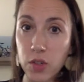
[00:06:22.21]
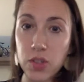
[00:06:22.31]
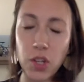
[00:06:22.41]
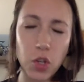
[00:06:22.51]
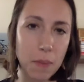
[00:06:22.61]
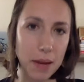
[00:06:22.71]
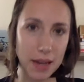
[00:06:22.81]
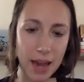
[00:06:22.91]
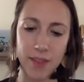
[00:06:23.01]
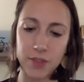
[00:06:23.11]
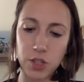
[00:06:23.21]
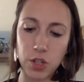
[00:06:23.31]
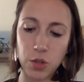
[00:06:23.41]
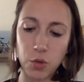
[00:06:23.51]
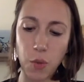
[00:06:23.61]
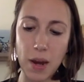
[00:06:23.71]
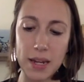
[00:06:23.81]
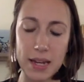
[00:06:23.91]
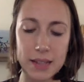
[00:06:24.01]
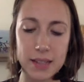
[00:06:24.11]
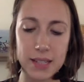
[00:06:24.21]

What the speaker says: so you might have to write it.